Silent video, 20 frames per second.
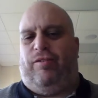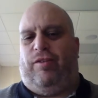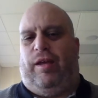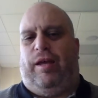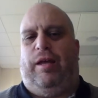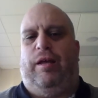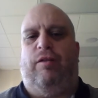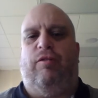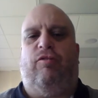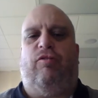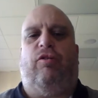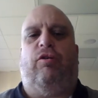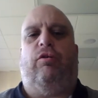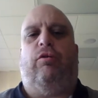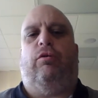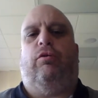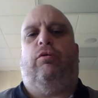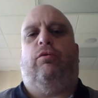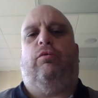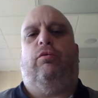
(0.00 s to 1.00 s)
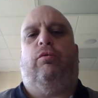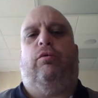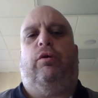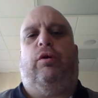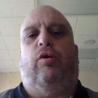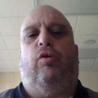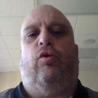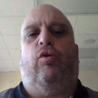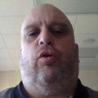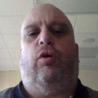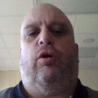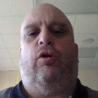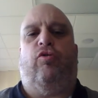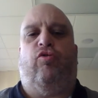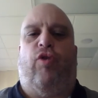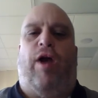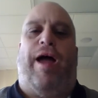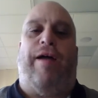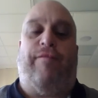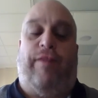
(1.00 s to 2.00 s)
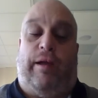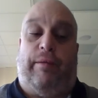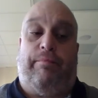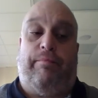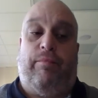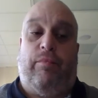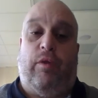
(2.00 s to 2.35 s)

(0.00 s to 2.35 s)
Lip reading: into your driving.